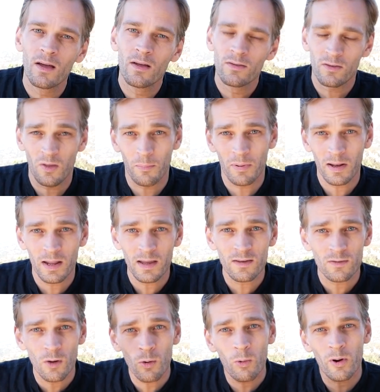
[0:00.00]
So the police
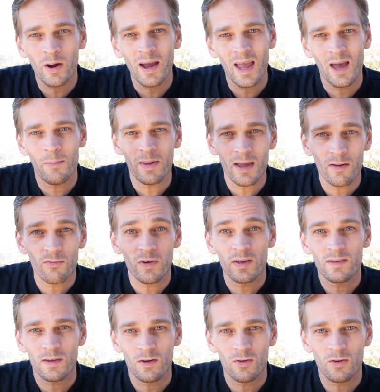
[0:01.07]
know where I am every
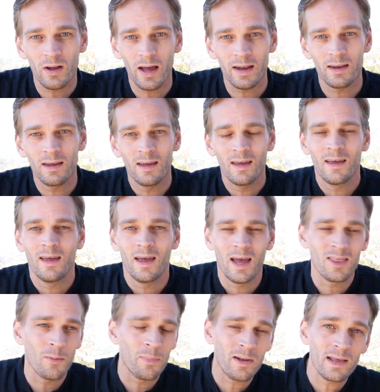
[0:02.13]
single night. And
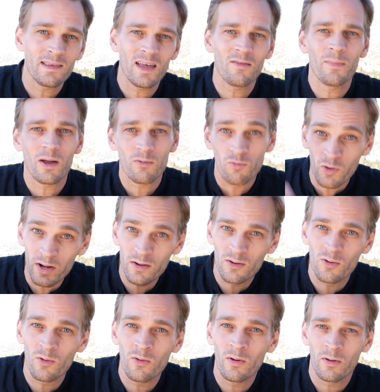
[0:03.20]
the police have my
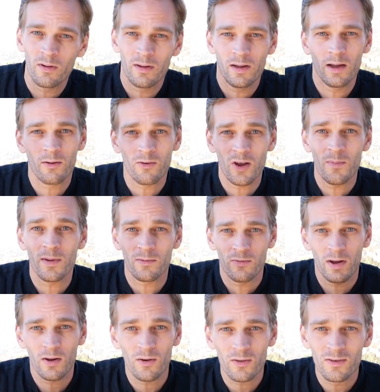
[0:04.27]
rental agreement
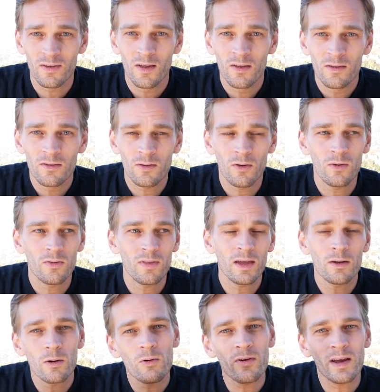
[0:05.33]
records. So they
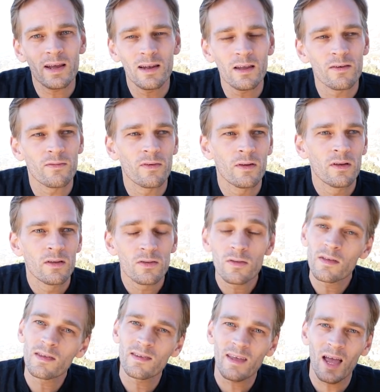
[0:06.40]
know where I live. So
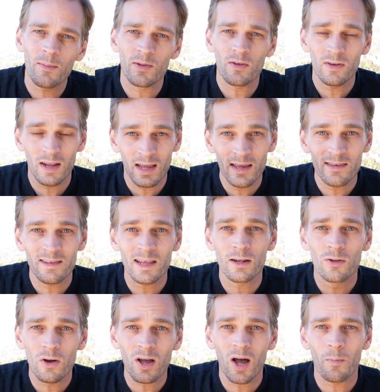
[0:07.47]
these scammers could easily
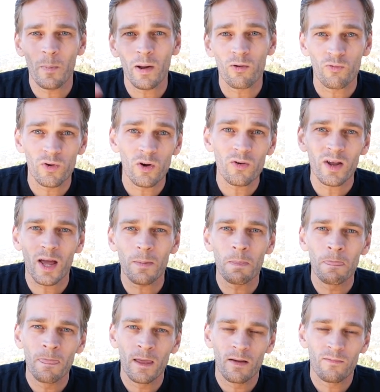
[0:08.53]
look up my real name,
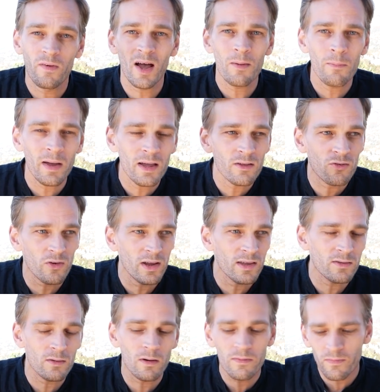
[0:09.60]
find my
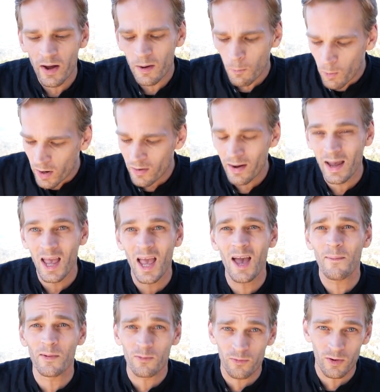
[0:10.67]
address, or find where I
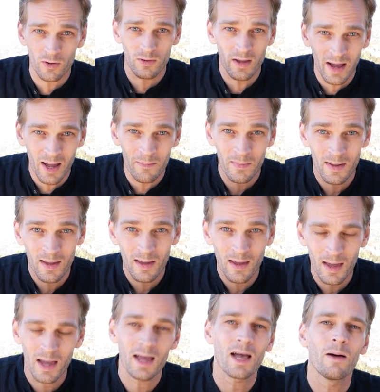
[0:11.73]
am in real time
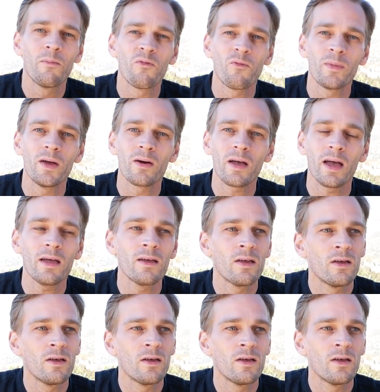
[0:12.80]
and come for me, okay?